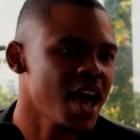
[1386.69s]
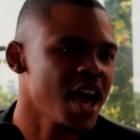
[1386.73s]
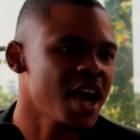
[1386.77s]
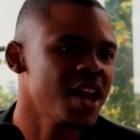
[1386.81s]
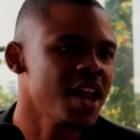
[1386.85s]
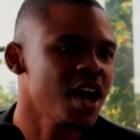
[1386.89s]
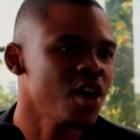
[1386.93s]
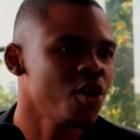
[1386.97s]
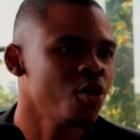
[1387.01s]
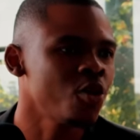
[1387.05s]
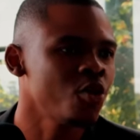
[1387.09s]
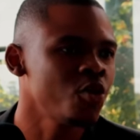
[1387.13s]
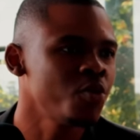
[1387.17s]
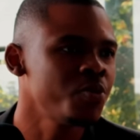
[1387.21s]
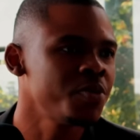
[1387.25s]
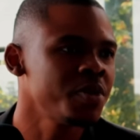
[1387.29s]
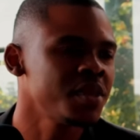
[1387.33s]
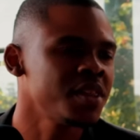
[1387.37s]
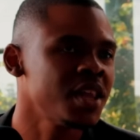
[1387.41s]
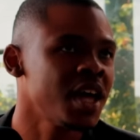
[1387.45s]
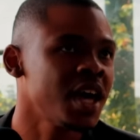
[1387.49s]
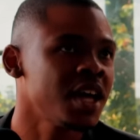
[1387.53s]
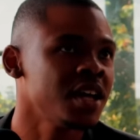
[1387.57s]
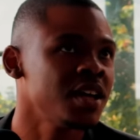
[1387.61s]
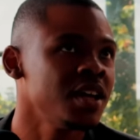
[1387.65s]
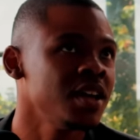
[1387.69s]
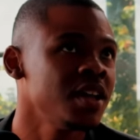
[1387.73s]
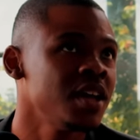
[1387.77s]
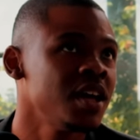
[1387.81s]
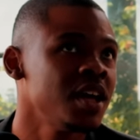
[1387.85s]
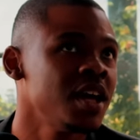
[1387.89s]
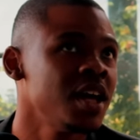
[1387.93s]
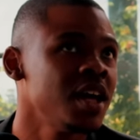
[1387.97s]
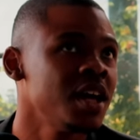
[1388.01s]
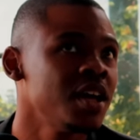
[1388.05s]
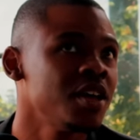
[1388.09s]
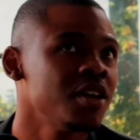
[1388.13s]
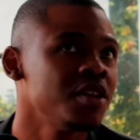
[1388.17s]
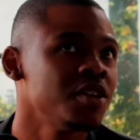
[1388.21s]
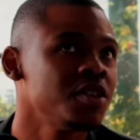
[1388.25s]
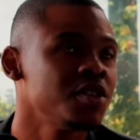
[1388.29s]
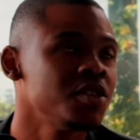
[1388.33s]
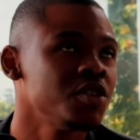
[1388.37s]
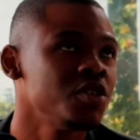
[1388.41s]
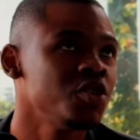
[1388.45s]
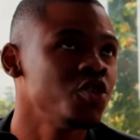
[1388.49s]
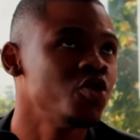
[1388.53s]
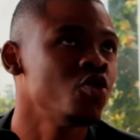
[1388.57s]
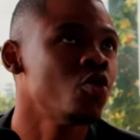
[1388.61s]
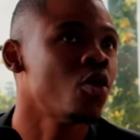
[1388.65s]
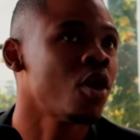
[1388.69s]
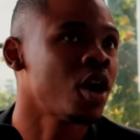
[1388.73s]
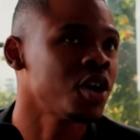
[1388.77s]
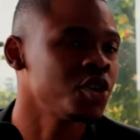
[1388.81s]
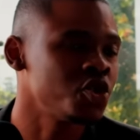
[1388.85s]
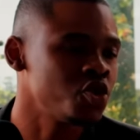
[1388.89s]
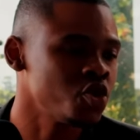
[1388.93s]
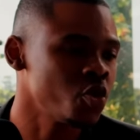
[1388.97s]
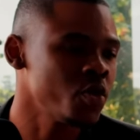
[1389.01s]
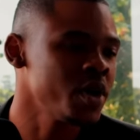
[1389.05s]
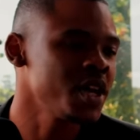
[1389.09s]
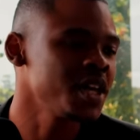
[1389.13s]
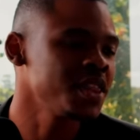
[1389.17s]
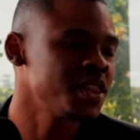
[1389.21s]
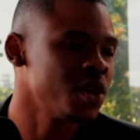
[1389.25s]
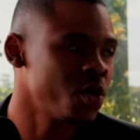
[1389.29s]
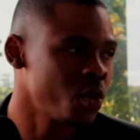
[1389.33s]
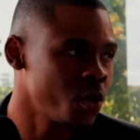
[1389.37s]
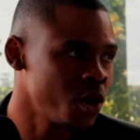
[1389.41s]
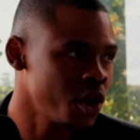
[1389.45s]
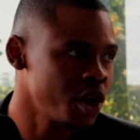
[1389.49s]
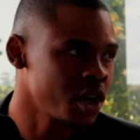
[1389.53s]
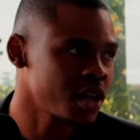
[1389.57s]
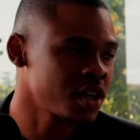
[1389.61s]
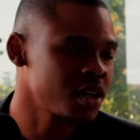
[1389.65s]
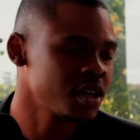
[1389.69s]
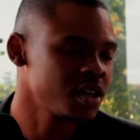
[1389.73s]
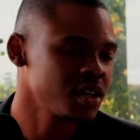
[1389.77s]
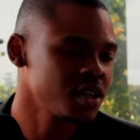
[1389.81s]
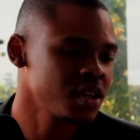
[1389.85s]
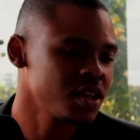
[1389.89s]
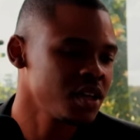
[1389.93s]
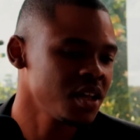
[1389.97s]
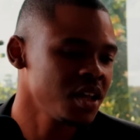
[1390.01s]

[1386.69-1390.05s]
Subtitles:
And I hope that you are doing the work